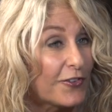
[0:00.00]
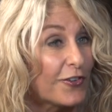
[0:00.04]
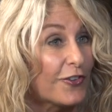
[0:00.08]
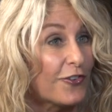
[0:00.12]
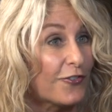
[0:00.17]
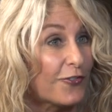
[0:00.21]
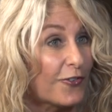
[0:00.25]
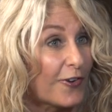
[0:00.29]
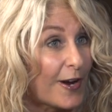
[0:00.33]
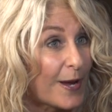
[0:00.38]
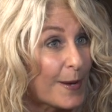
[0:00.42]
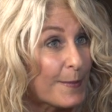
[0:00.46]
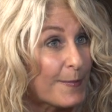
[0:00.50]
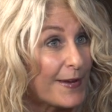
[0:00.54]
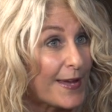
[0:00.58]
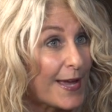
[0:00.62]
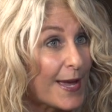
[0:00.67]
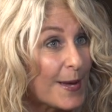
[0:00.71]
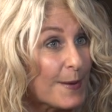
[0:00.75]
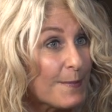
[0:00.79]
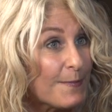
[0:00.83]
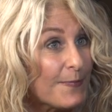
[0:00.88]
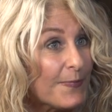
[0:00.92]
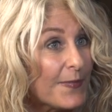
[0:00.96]
business for IBM.
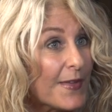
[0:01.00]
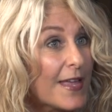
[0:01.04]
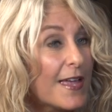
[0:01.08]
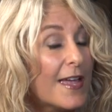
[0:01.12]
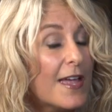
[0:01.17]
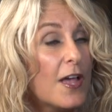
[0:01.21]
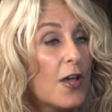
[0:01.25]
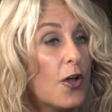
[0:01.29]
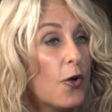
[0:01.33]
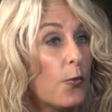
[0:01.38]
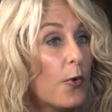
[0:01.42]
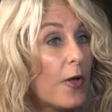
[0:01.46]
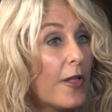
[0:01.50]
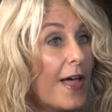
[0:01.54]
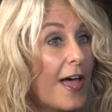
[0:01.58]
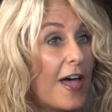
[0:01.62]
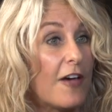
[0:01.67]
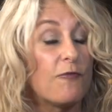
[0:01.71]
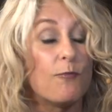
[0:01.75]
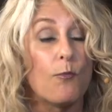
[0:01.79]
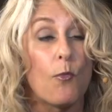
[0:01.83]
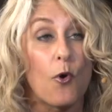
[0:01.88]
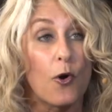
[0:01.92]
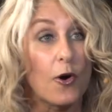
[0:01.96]
Yep. We'll
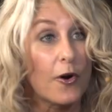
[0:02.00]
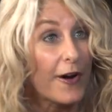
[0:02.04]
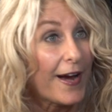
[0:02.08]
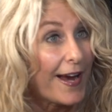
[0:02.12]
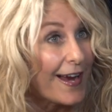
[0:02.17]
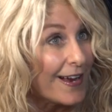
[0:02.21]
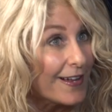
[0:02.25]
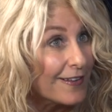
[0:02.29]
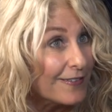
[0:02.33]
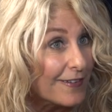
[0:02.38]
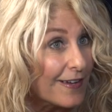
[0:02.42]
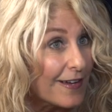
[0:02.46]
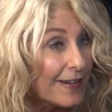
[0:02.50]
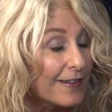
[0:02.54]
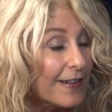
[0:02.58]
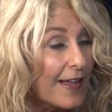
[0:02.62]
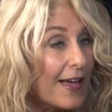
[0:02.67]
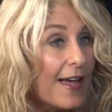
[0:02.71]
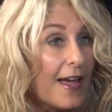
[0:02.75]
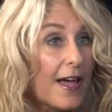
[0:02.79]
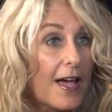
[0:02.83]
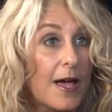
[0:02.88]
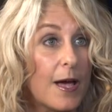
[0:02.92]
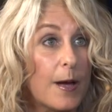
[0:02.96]
have more hands-on
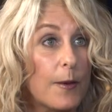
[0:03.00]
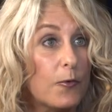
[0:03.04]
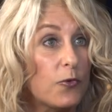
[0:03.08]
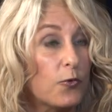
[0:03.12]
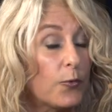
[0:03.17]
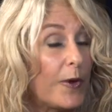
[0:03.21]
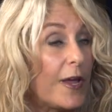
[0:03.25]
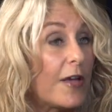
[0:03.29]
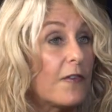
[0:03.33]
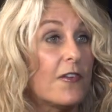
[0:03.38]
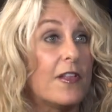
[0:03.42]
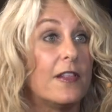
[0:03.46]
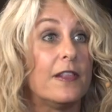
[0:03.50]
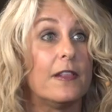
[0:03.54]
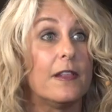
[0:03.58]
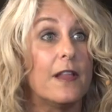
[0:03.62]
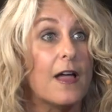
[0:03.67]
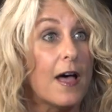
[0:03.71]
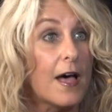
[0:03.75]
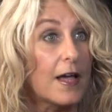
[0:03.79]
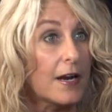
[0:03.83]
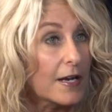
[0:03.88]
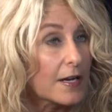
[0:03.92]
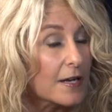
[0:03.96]
labs. We have a
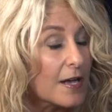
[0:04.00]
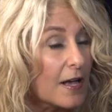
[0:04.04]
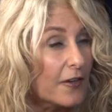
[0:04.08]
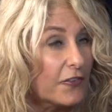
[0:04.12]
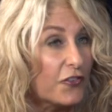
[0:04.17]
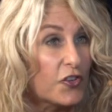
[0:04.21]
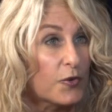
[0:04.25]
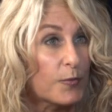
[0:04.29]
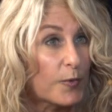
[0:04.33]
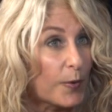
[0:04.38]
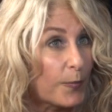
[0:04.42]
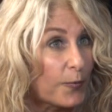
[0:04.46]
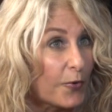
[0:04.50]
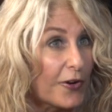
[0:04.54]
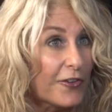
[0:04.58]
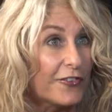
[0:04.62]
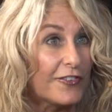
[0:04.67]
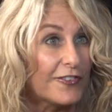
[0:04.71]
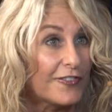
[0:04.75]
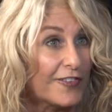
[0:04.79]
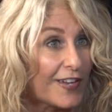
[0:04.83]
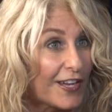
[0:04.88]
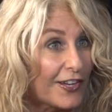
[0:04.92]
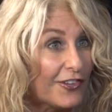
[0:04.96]
lot of customer
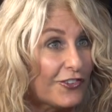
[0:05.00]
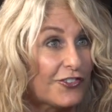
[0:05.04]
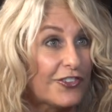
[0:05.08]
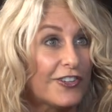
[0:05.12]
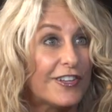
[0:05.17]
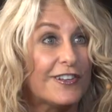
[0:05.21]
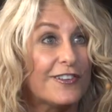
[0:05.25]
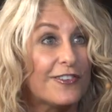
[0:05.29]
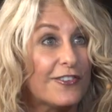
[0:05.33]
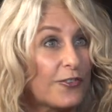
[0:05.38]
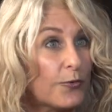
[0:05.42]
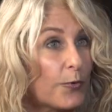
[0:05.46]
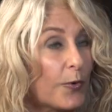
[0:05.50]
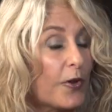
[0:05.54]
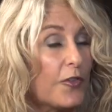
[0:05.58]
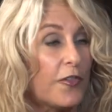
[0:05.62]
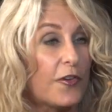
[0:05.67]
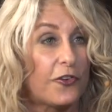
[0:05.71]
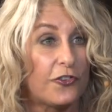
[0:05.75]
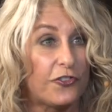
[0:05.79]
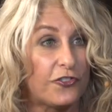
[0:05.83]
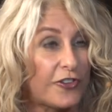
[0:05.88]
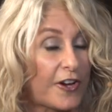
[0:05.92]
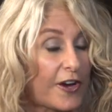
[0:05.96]
presentations where
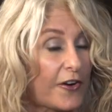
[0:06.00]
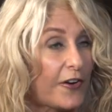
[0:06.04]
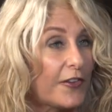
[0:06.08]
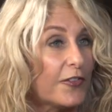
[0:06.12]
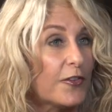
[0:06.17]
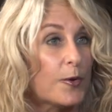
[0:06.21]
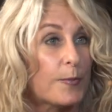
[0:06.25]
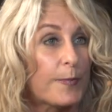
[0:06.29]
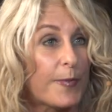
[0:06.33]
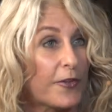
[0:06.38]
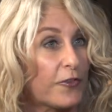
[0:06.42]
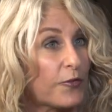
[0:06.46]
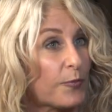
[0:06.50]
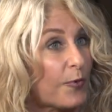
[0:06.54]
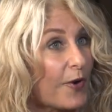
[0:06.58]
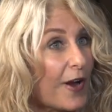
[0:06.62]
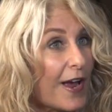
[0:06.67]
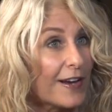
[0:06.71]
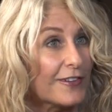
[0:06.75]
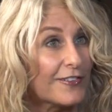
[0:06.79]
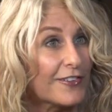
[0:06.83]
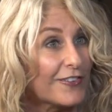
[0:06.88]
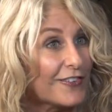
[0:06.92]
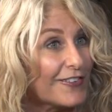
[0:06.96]
they're sharing their best
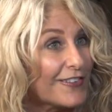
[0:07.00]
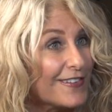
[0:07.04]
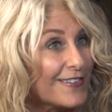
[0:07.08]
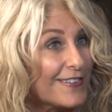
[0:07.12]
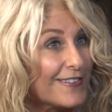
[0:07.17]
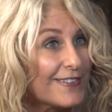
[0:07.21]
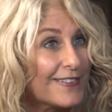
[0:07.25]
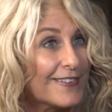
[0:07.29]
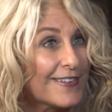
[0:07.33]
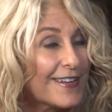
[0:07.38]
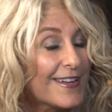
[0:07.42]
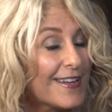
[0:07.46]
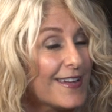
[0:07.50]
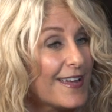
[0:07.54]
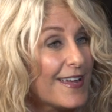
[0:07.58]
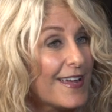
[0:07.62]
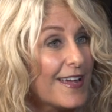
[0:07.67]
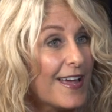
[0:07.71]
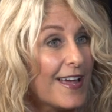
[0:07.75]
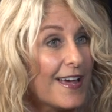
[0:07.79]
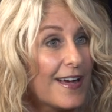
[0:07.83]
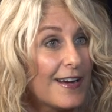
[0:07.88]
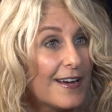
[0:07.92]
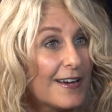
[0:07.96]
practices.
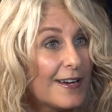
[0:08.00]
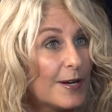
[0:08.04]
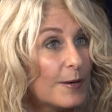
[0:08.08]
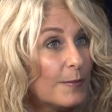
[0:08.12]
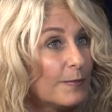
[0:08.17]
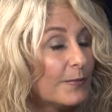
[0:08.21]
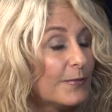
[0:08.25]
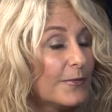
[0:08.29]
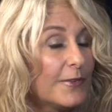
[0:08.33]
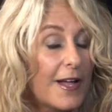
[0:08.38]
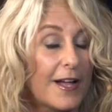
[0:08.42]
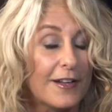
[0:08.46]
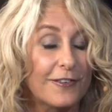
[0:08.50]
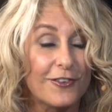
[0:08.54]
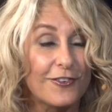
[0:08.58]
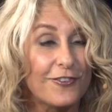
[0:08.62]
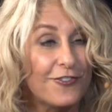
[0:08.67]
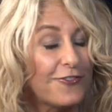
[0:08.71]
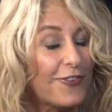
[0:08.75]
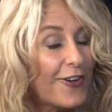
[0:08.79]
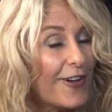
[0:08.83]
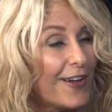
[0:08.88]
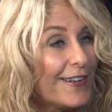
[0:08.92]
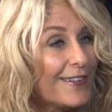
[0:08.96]
Um, lots
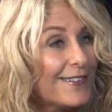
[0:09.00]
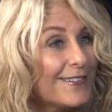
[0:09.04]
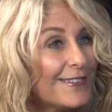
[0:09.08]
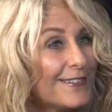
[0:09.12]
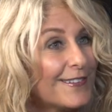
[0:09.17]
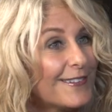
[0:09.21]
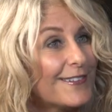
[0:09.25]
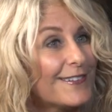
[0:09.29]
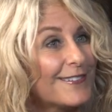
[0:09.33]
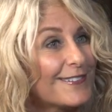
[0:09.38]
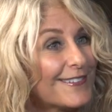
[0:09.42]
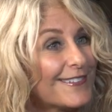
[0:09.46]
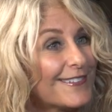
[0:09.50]
of fun.